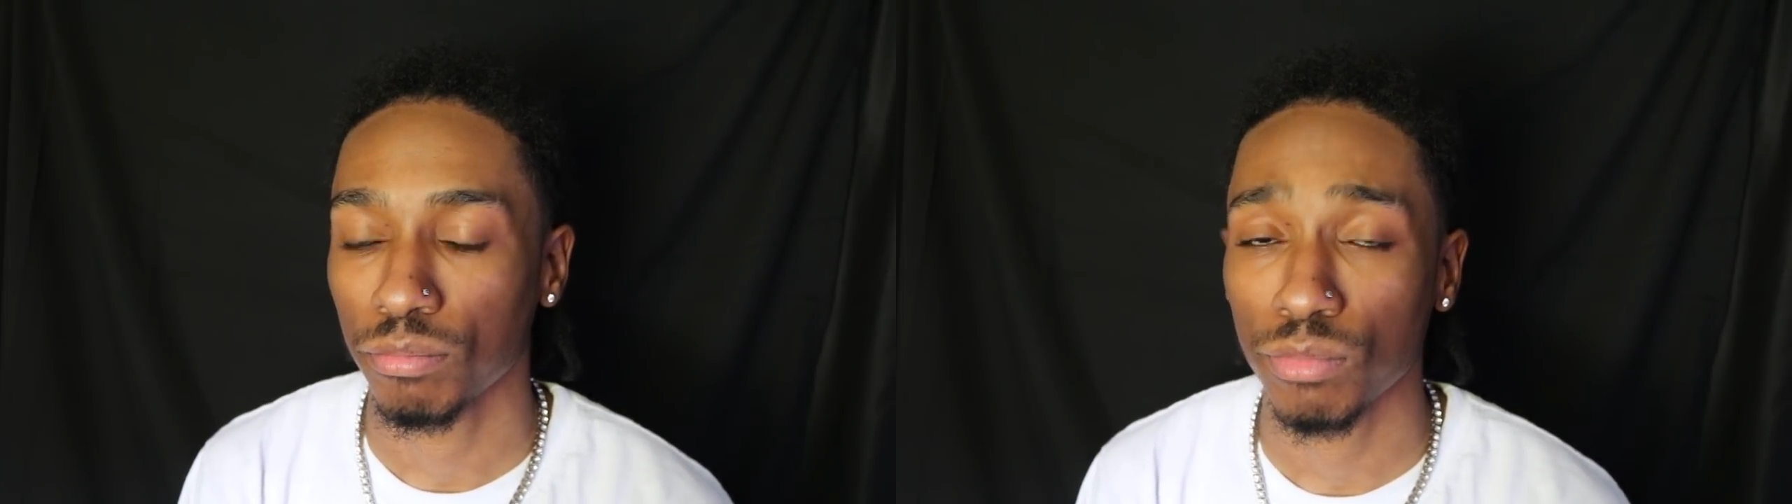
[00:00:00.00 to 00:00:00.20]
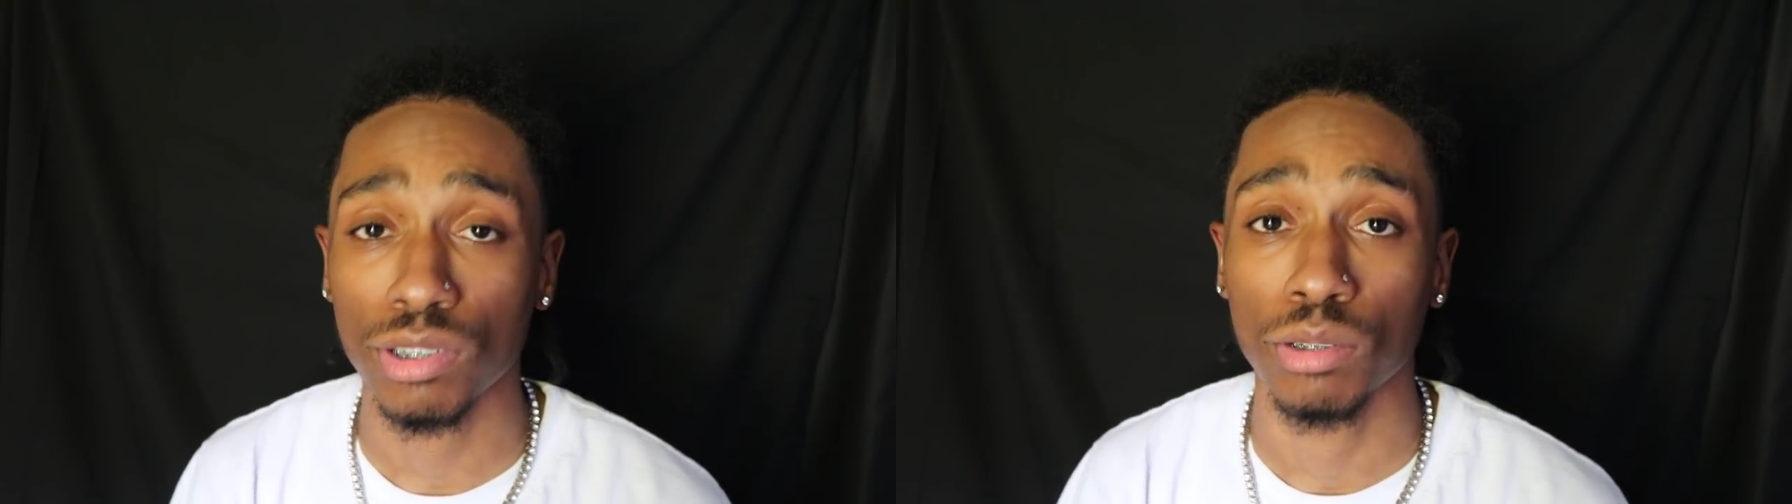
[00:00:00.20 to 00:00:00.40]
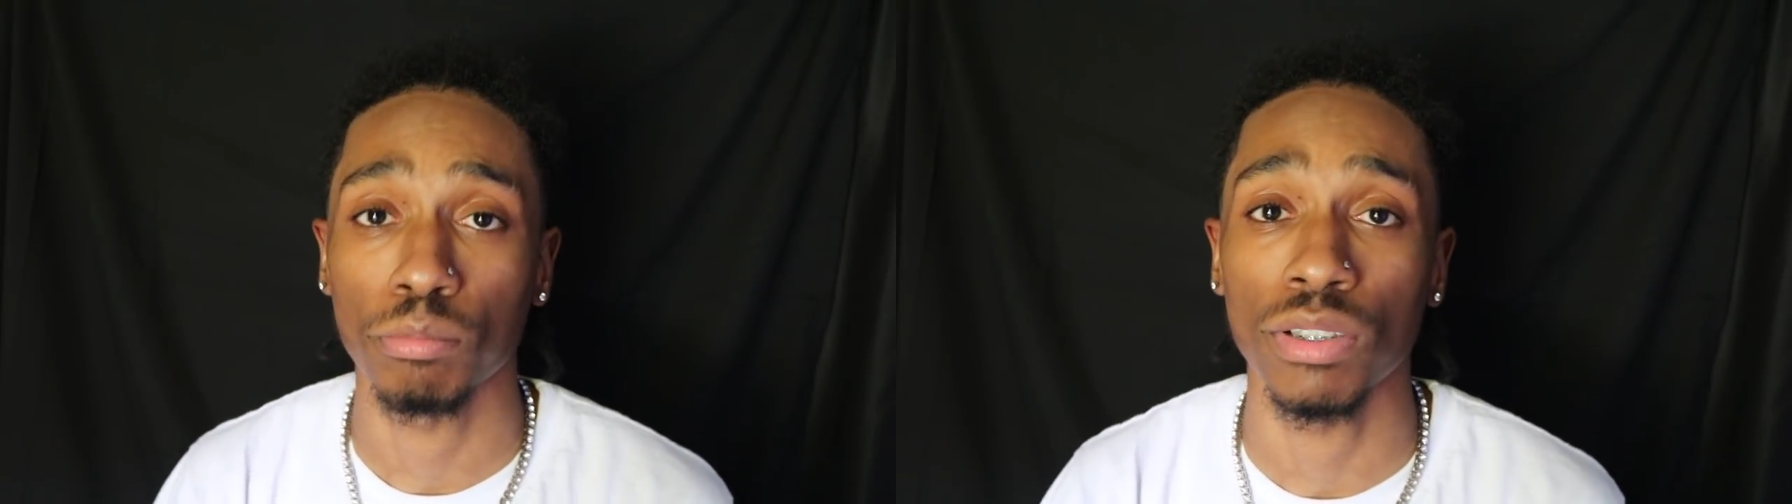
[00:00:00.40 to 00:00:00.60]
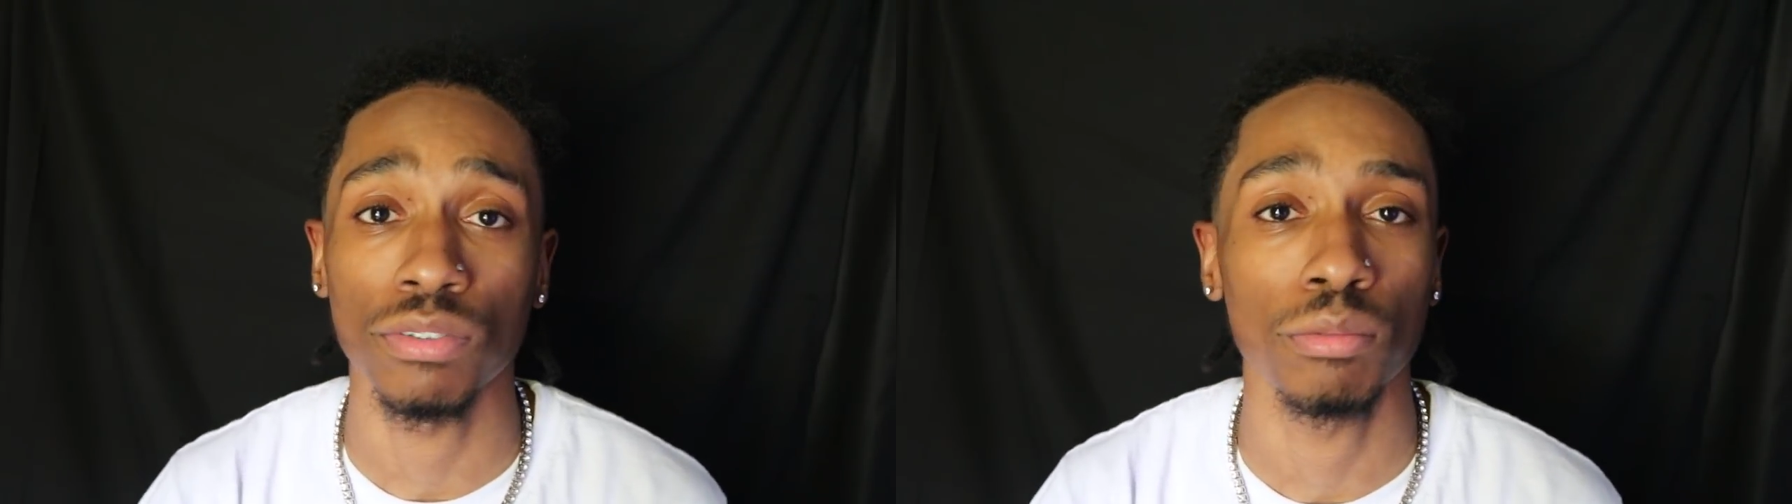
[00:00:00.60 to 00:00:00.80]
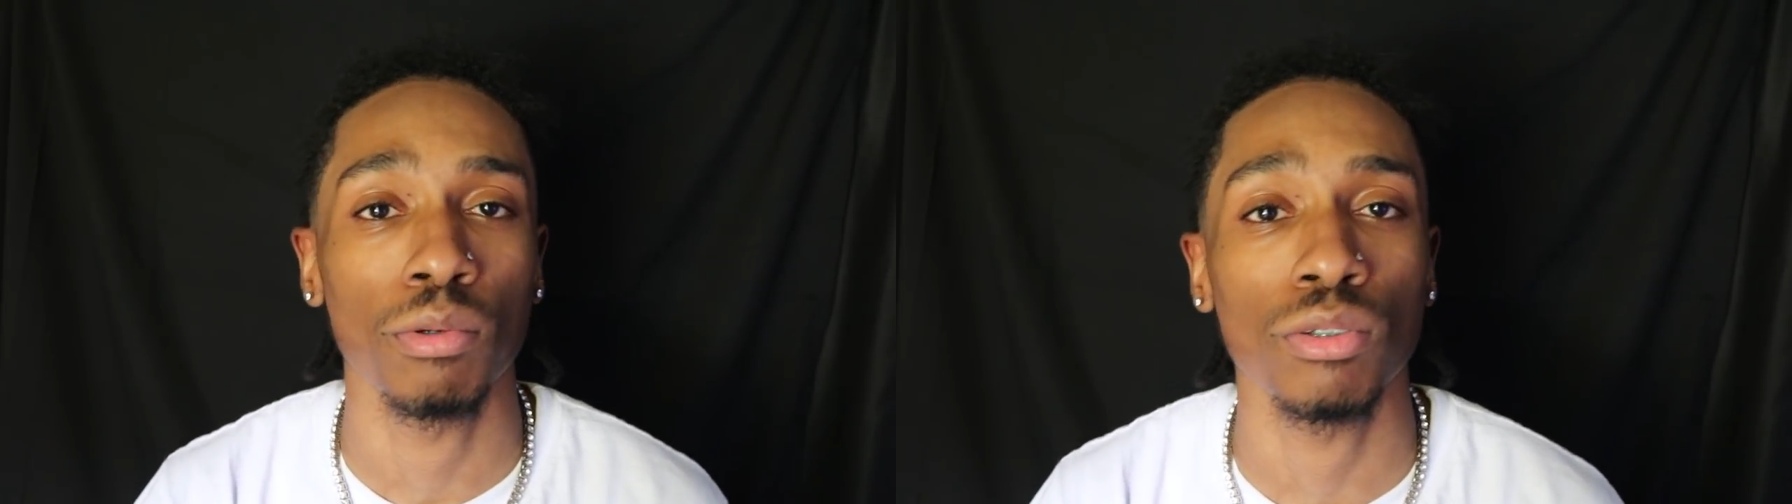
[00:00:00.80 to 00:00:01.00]
rest in peace
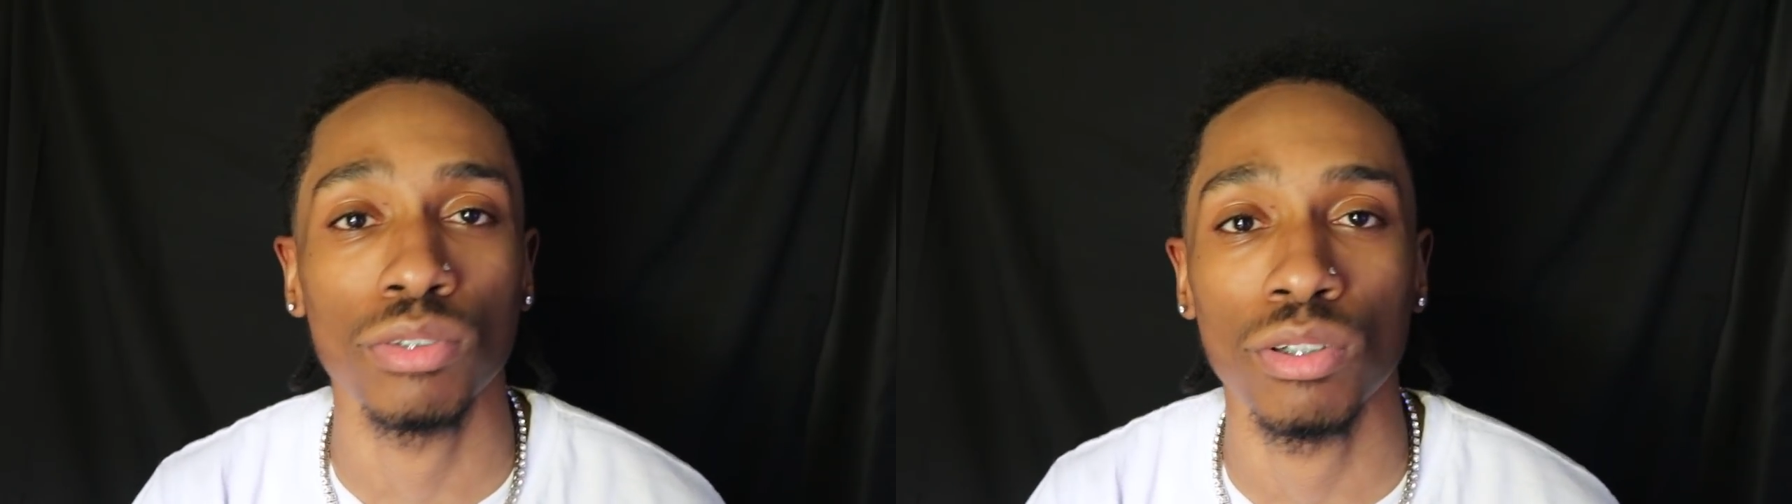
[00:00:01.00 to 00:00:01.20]
to both of